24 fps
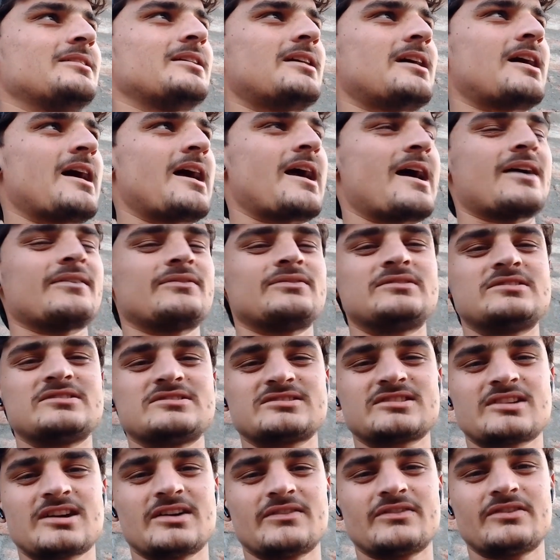I have
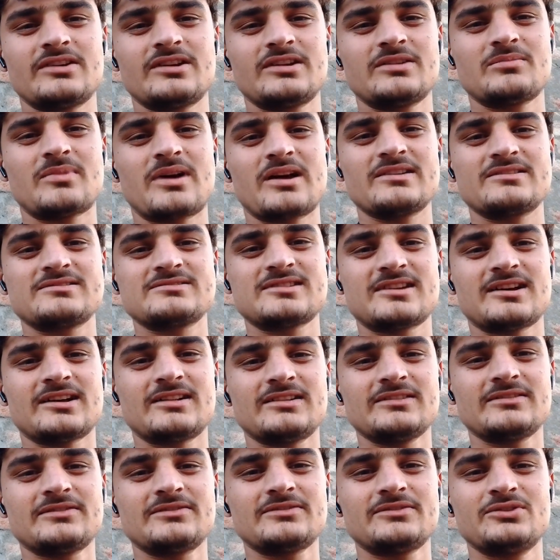discovered it
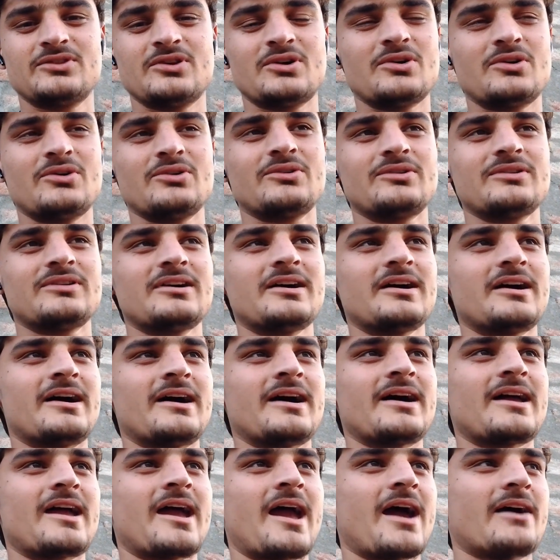myself. No,
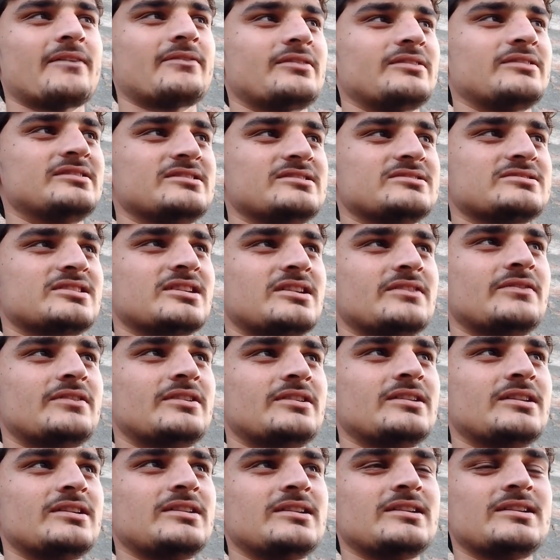I haven't
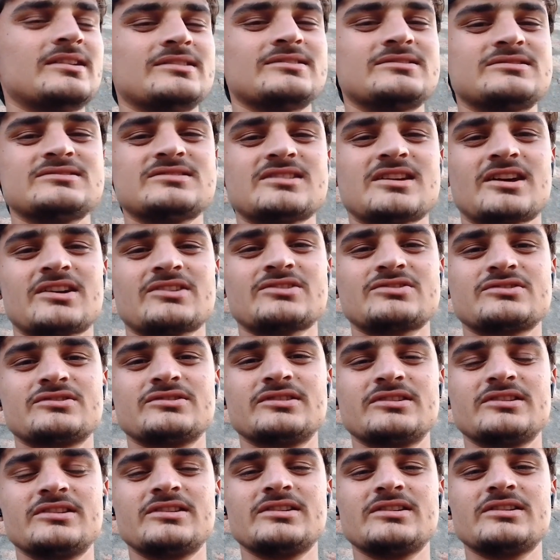discovered it. It's
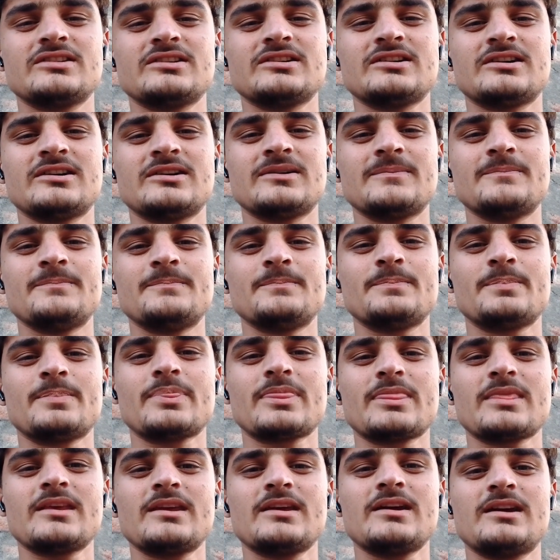actually an
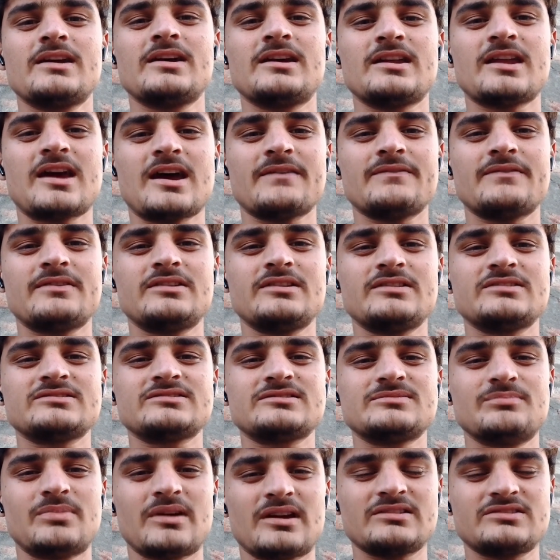
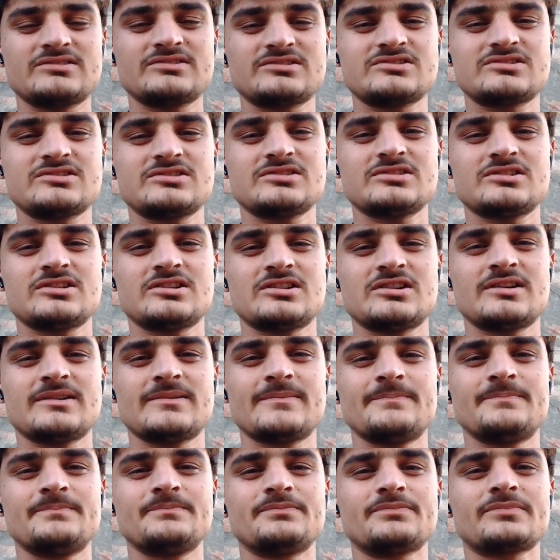evidence-based
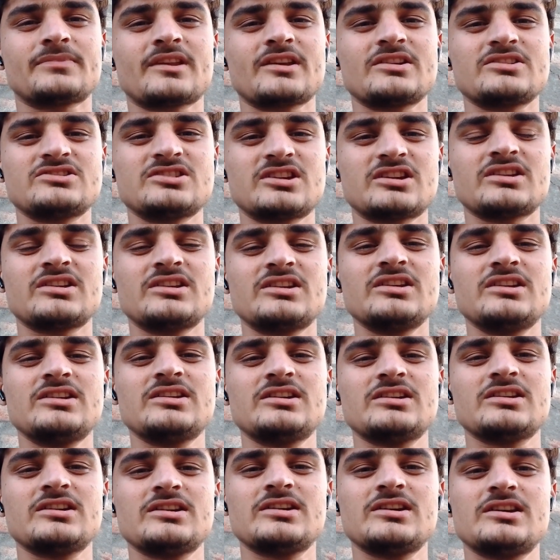
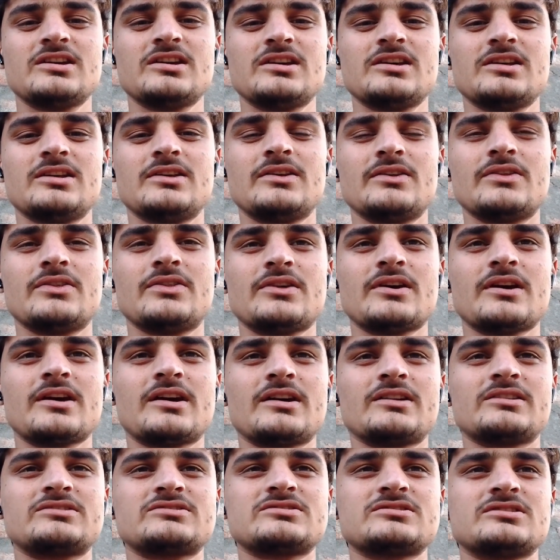technique
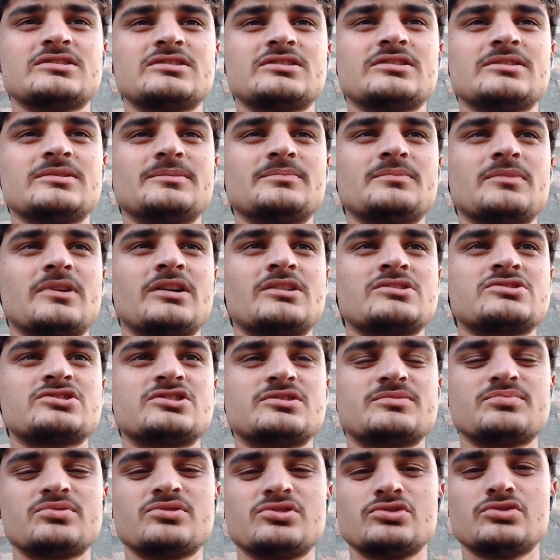that
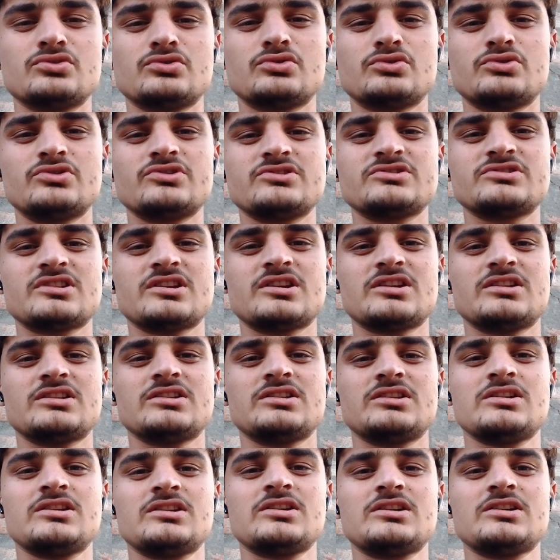entrepreneurs and
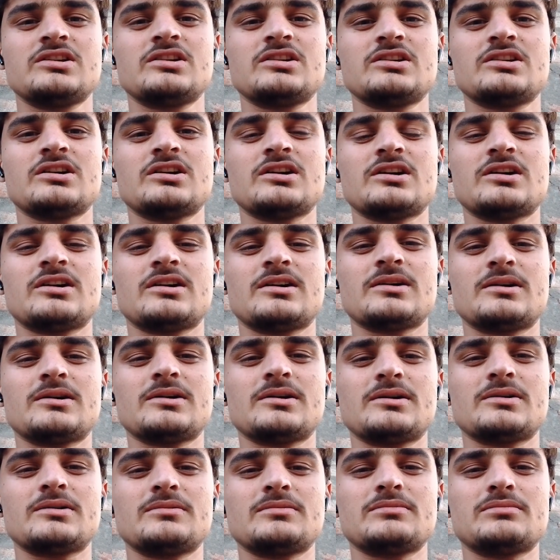
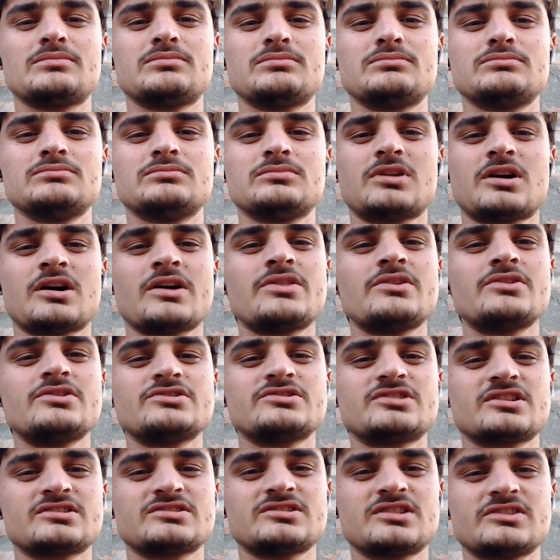uh, other
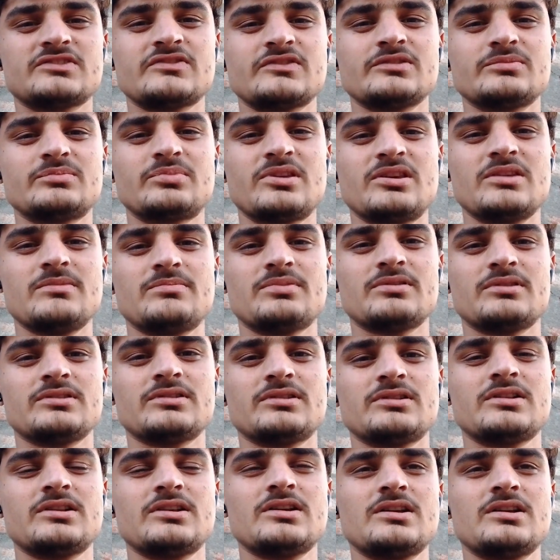successful people